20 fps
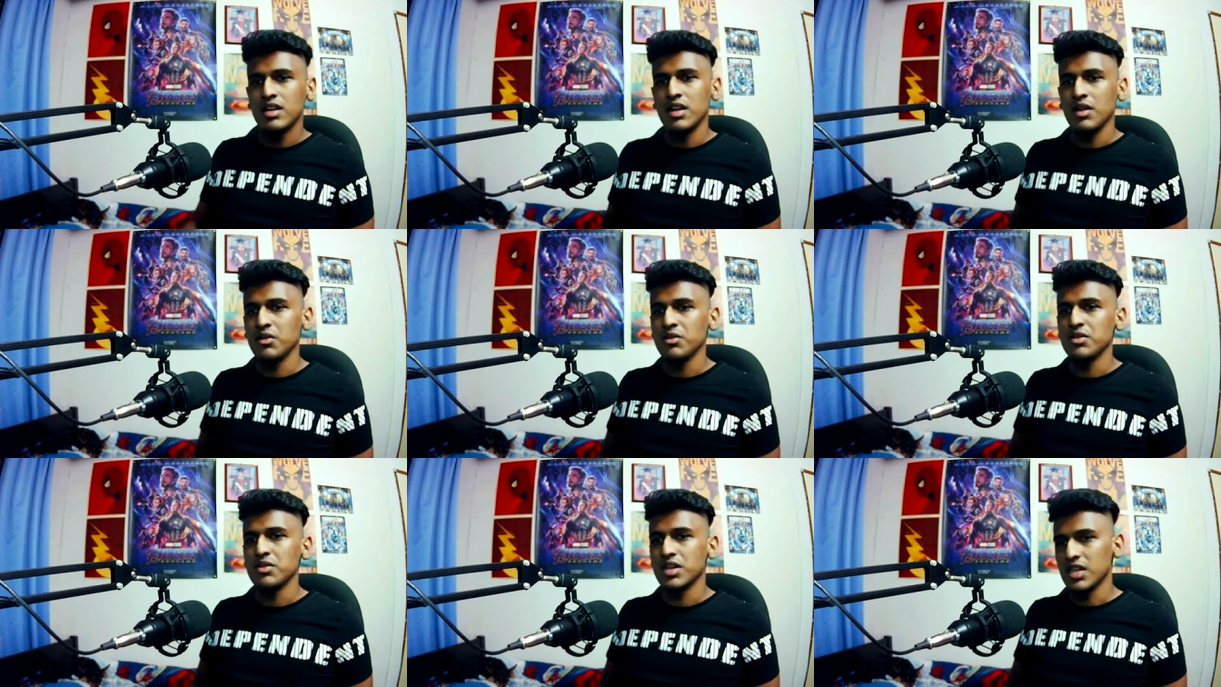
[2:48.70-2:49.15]

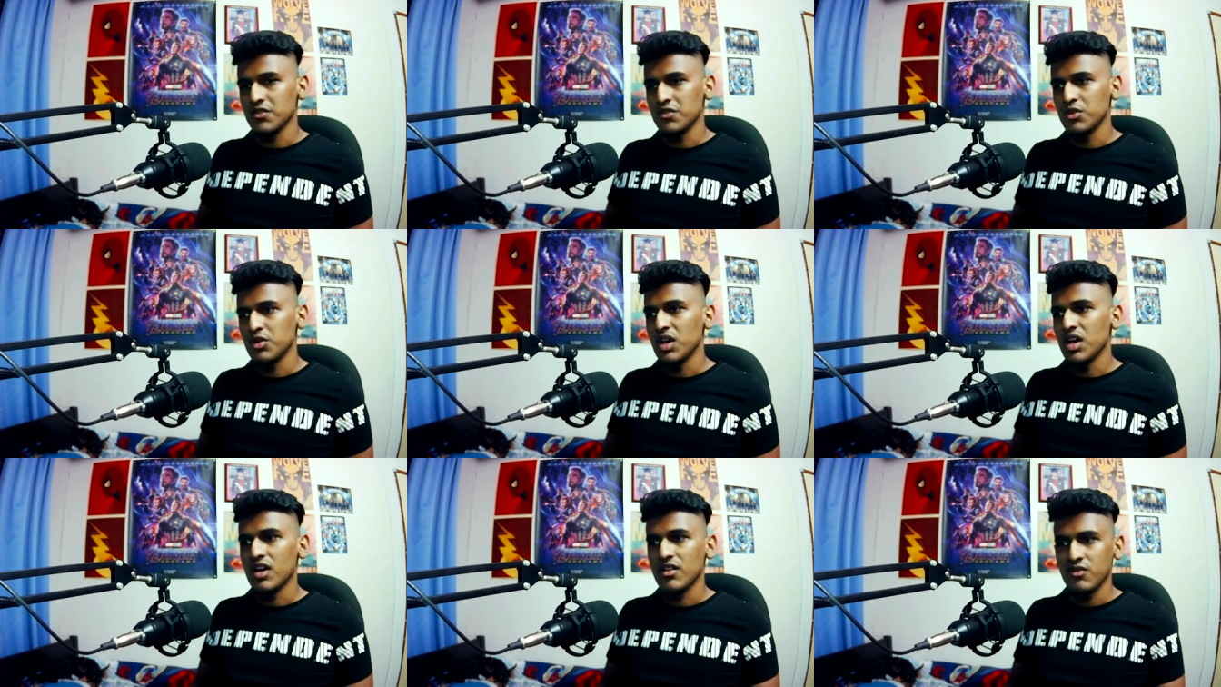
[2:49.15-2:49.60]
Now look,
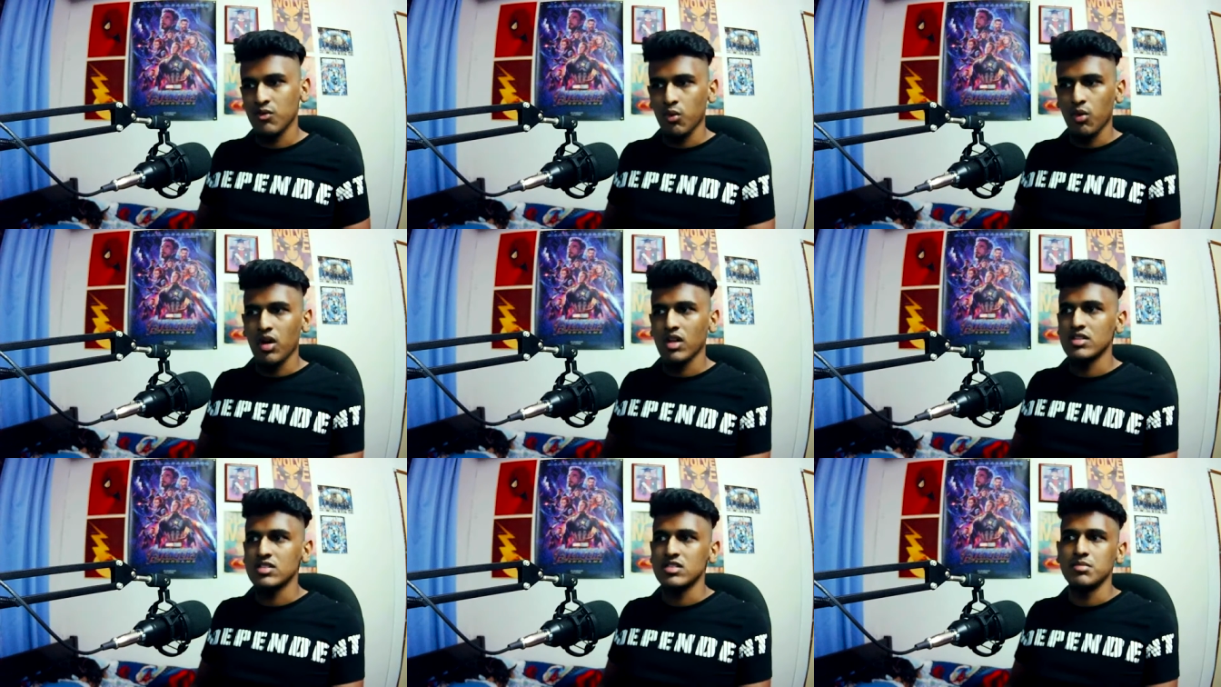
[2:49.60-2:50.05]
if you have
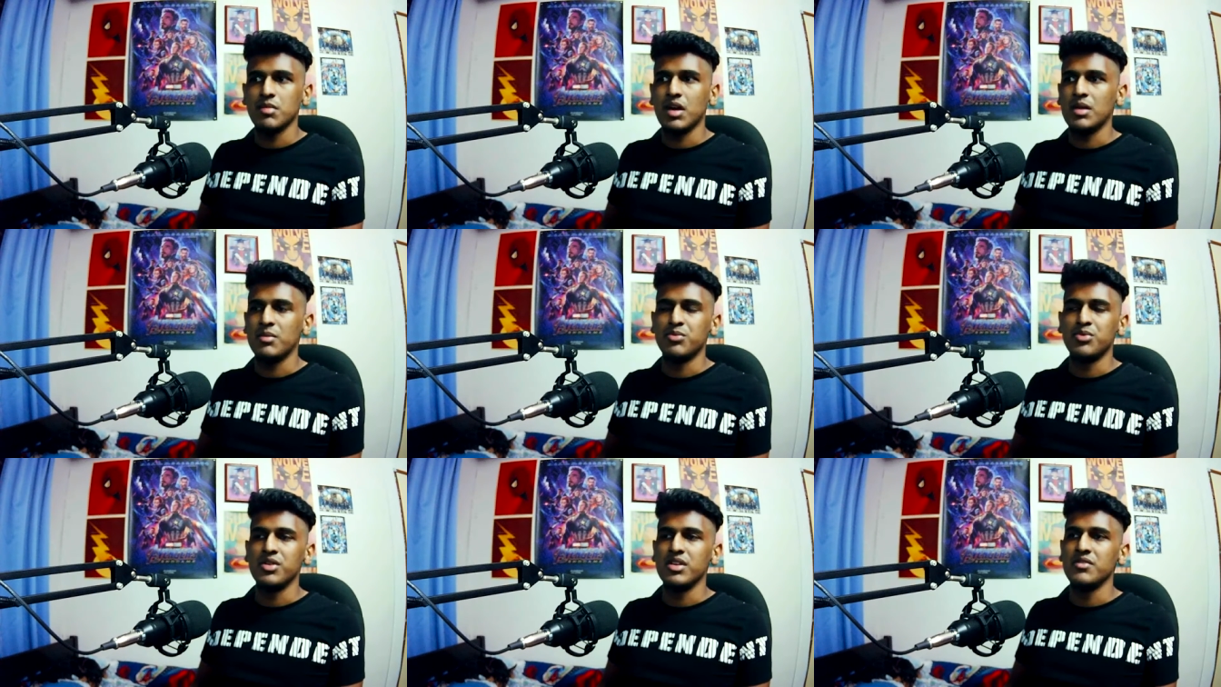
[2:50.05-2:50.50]
watched
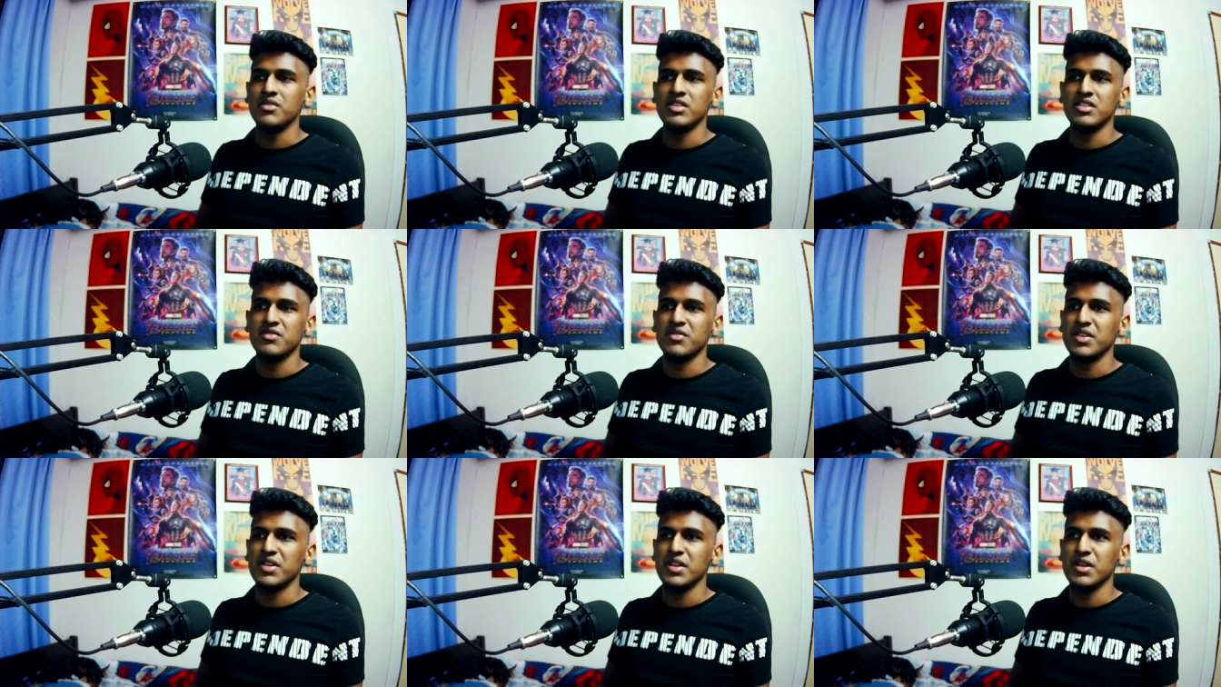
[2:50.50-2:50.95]
my
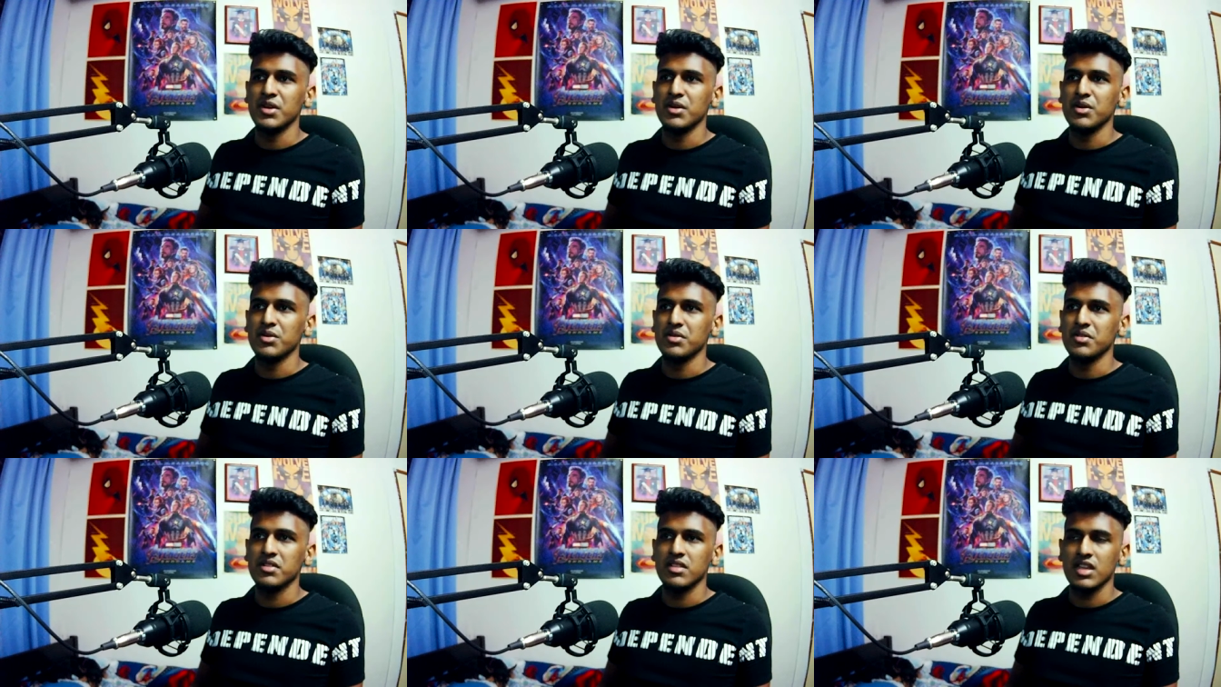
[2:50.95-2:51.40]
previous
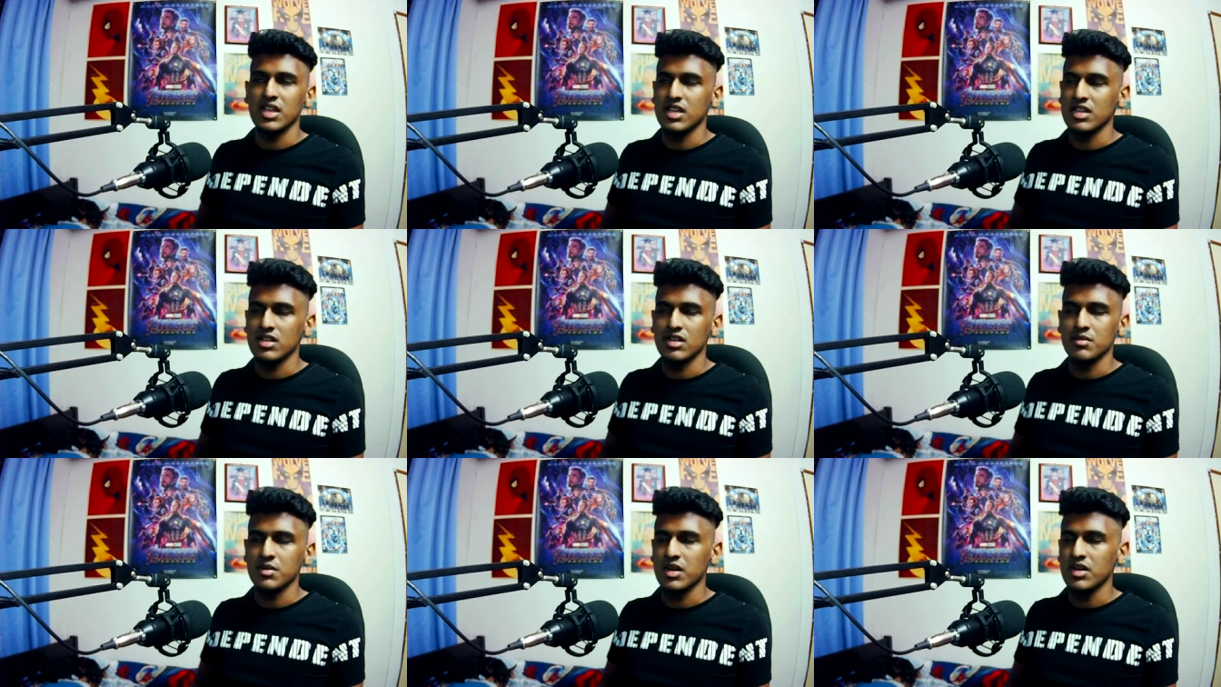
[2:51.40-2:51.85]
videos
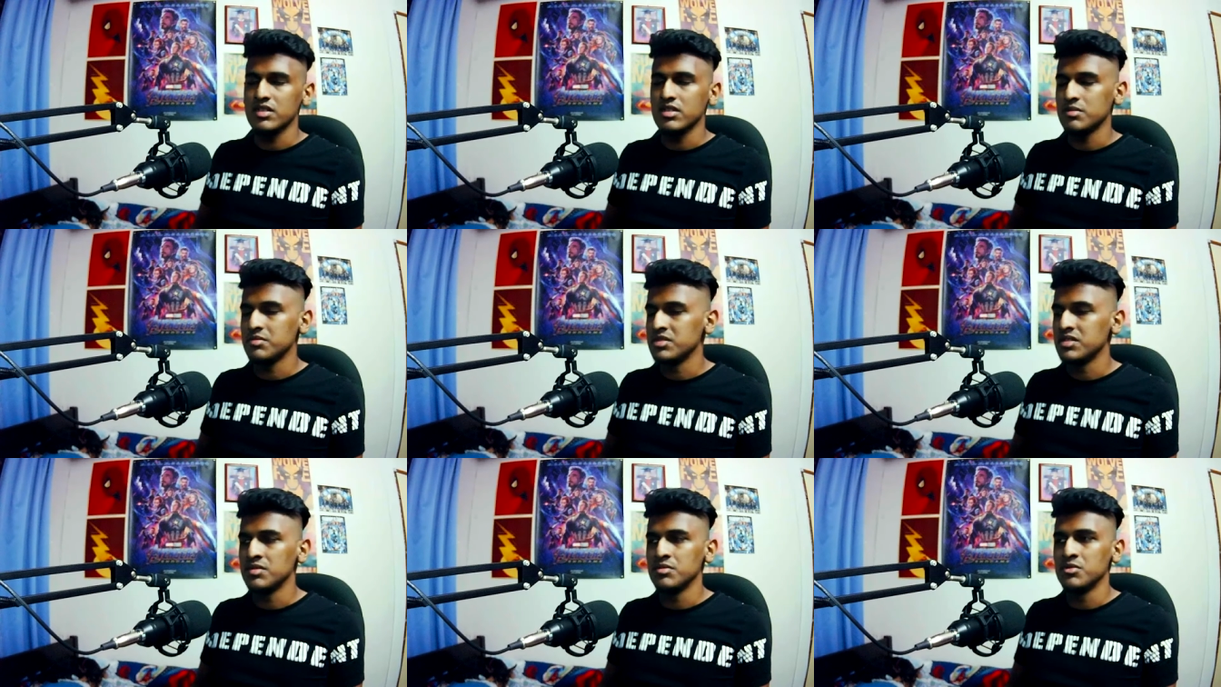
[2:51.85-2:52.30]
like about
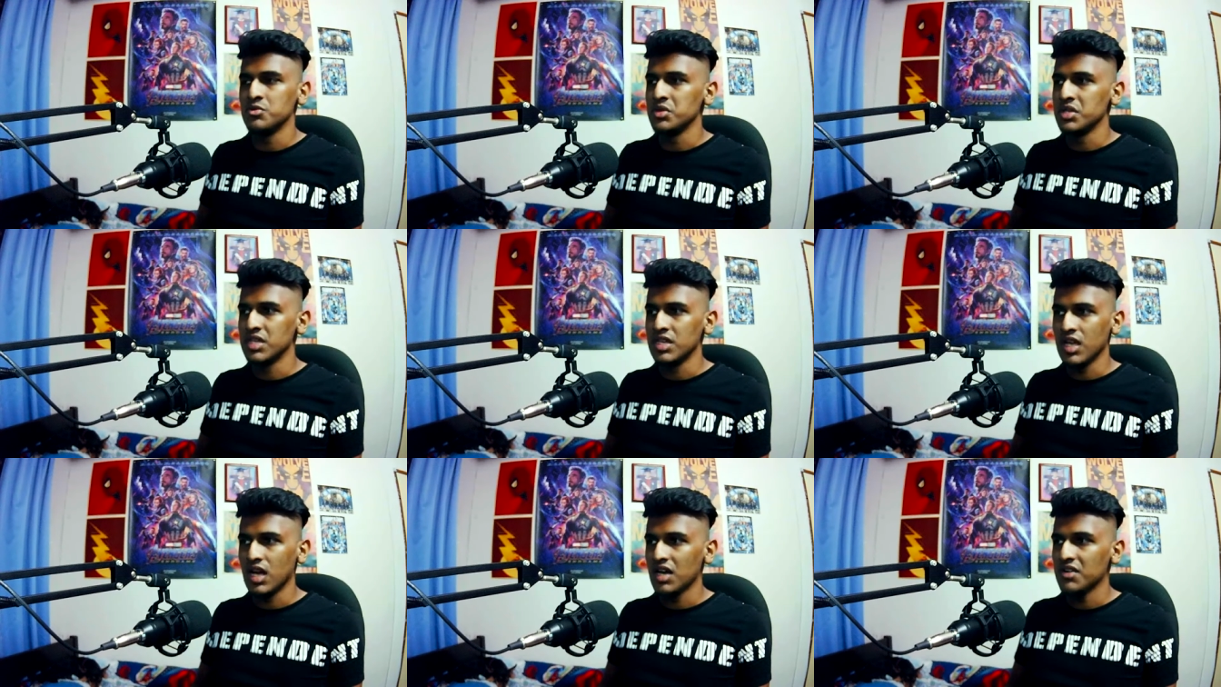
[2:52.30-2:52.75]

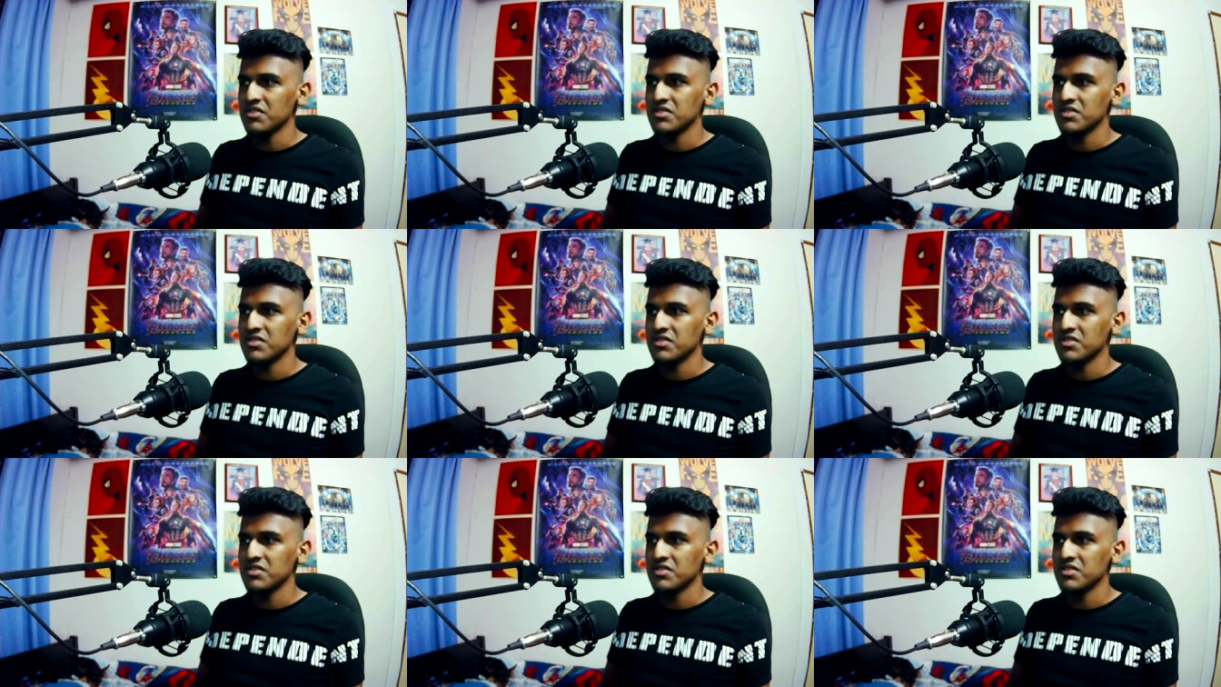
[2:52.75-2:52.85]
WWE,